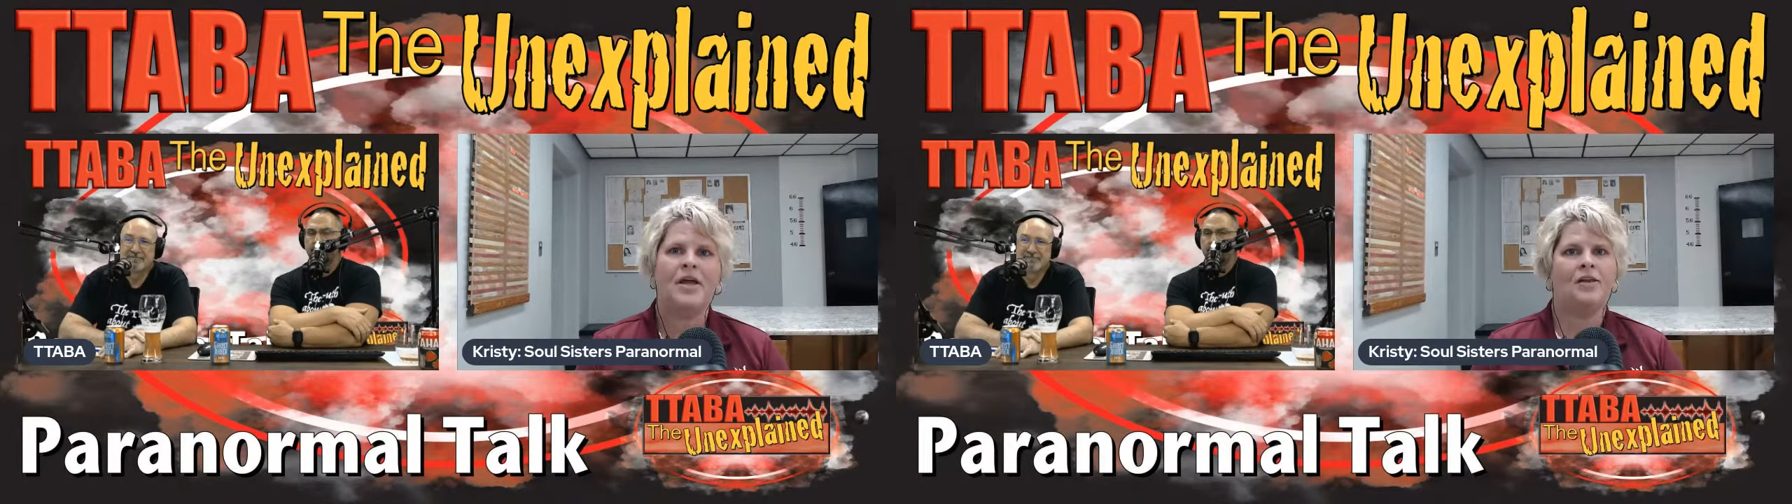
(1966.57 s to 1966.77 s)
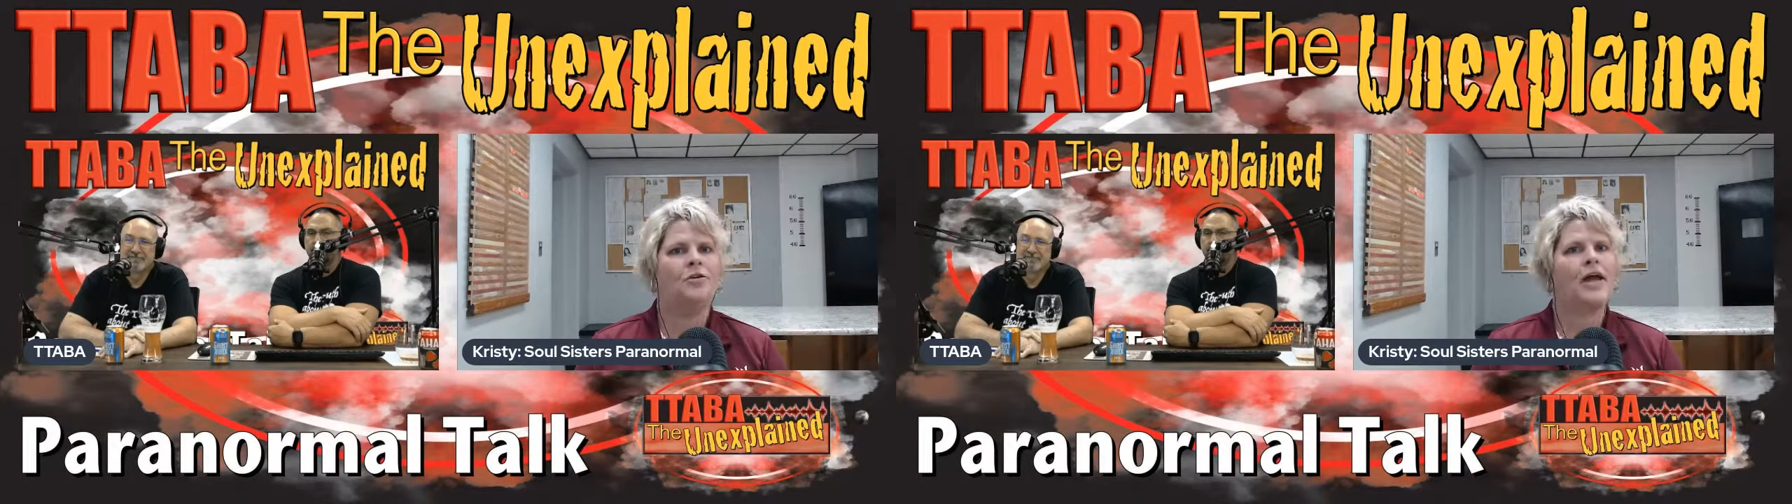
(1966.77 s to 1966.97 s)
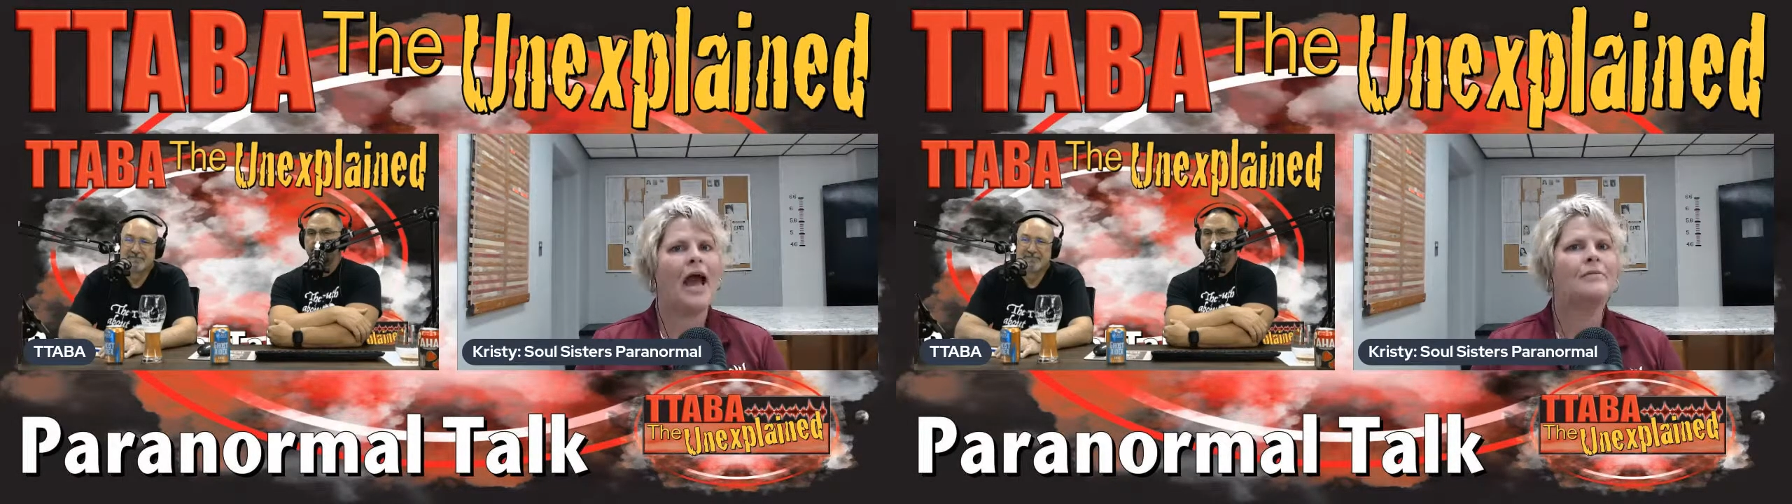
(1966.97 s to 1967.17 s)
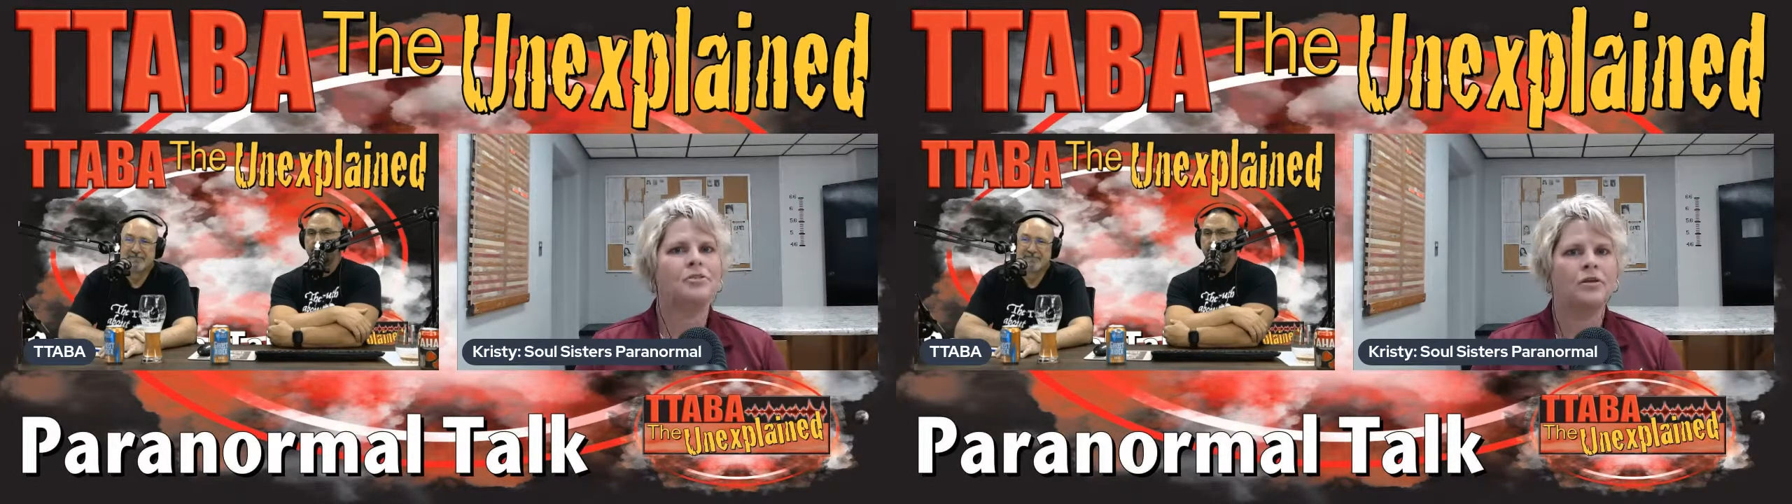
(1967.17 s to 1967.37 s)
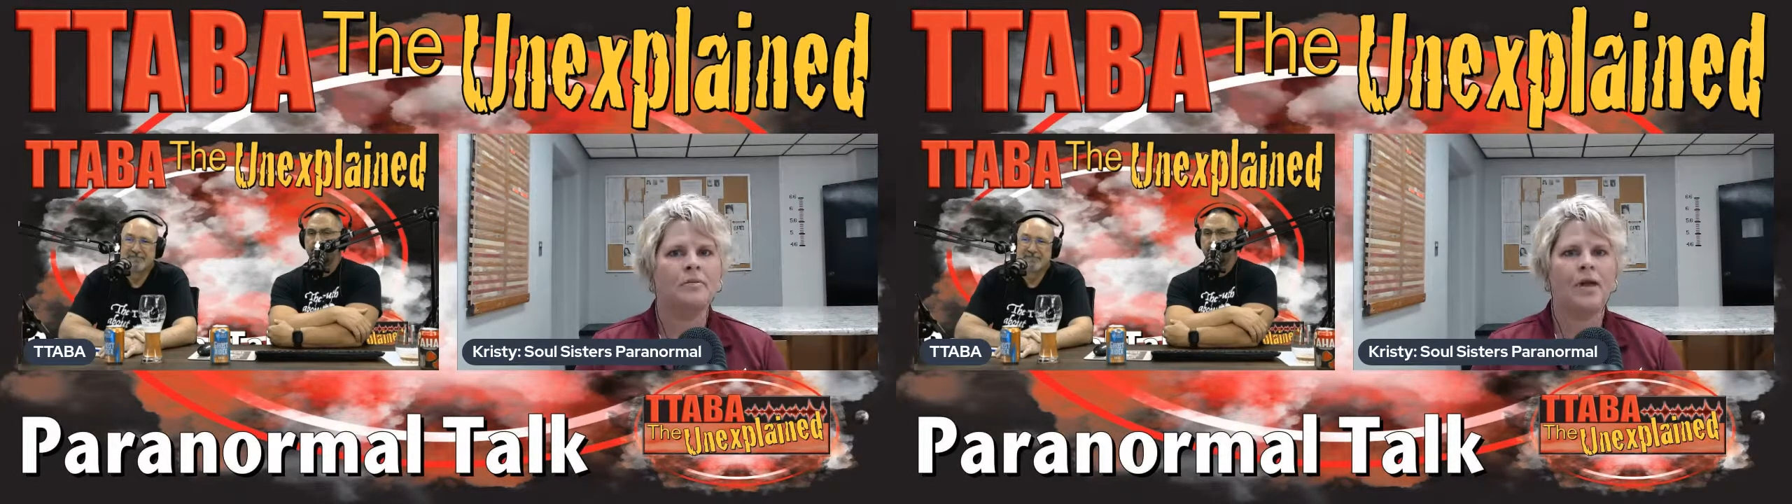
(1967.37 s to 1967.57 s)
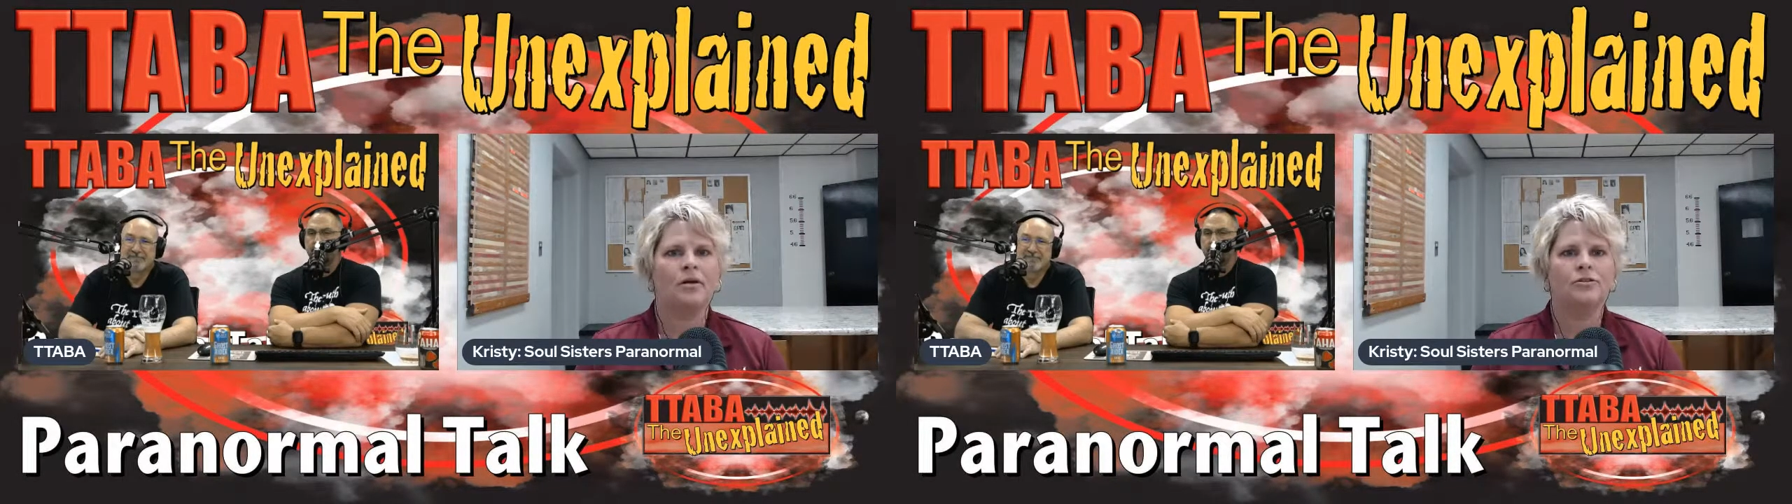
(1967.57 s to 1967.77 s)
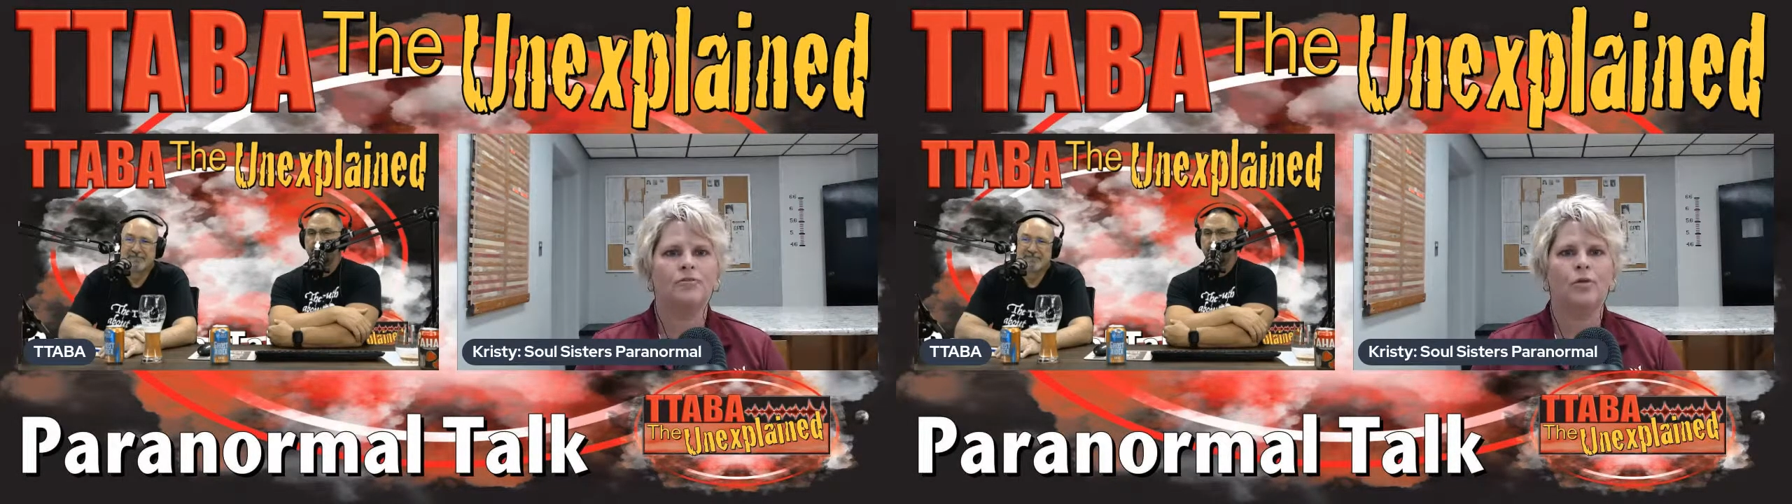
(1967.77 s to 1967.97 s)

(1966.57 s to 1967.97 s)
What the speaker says: yet you're capturing males'